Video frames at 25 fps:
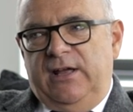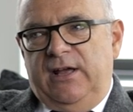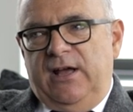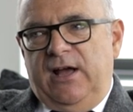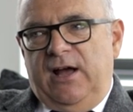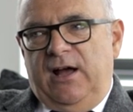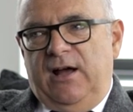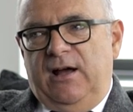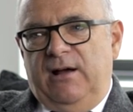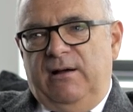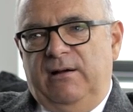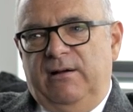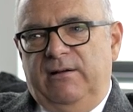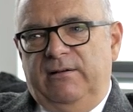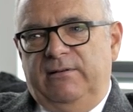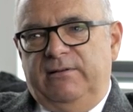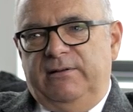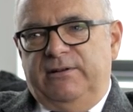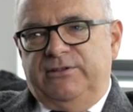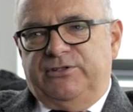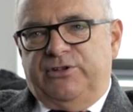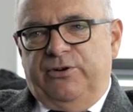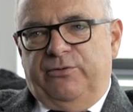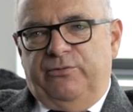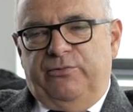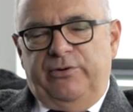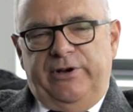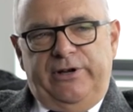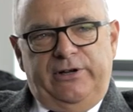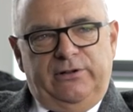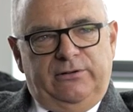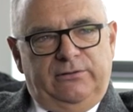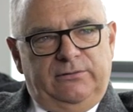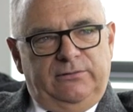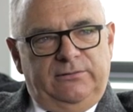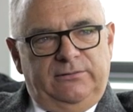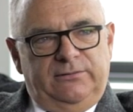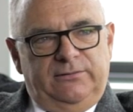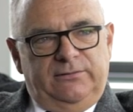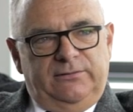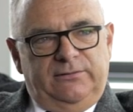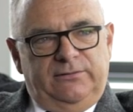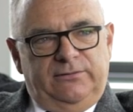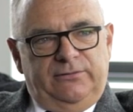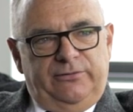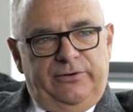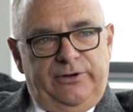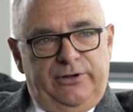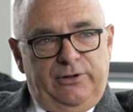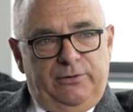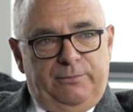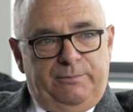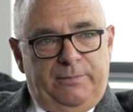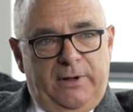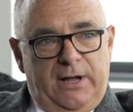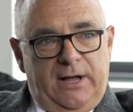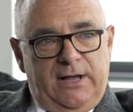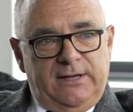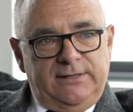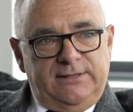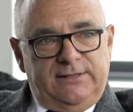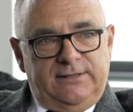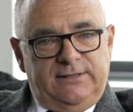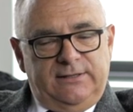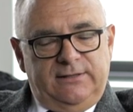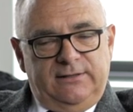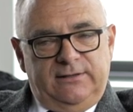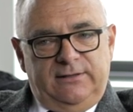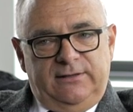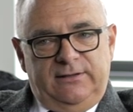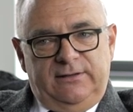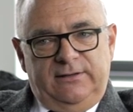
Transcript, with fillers: Uh, it's a real, real buzz.